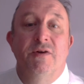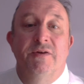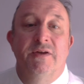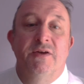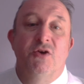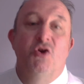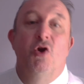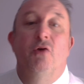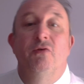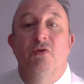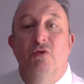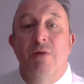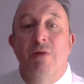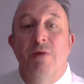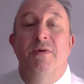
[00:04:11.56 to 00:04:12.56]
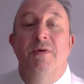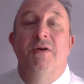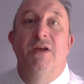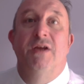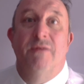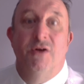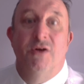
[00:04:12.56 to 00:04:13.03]
and non-scripted
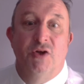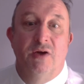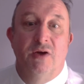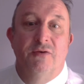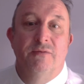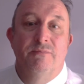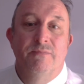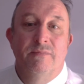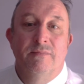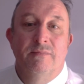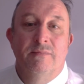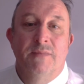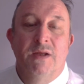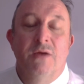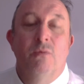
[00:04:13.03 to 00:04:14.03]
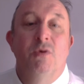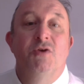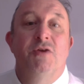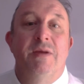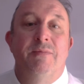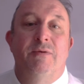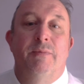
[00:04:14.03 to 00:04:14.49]
TV shows, which
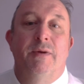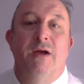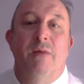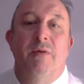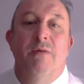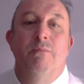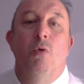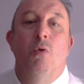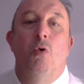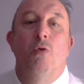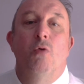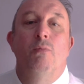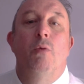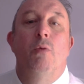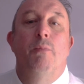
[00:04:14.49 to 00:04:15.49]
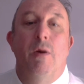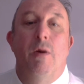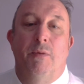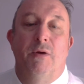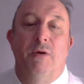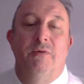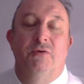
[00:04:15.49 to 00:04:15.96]
seems to be becoming more and more
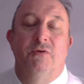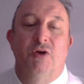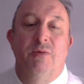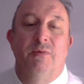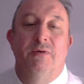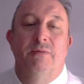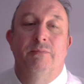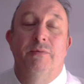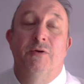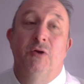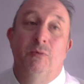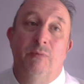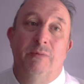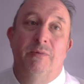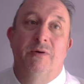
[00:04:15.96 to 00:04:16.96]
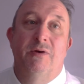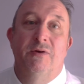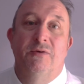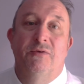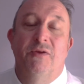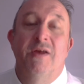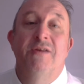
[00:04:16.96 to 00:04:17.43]
popular with streamers, presumably because
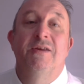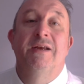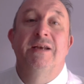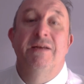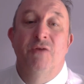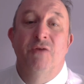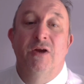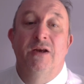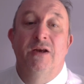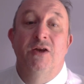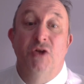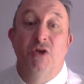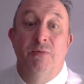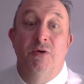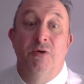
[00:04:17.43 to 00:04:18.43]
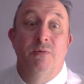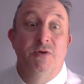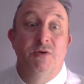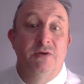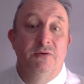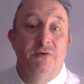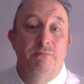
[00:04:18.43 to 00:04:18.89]
they're significantly cheaper to
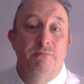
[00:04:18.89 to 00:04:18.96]
produce.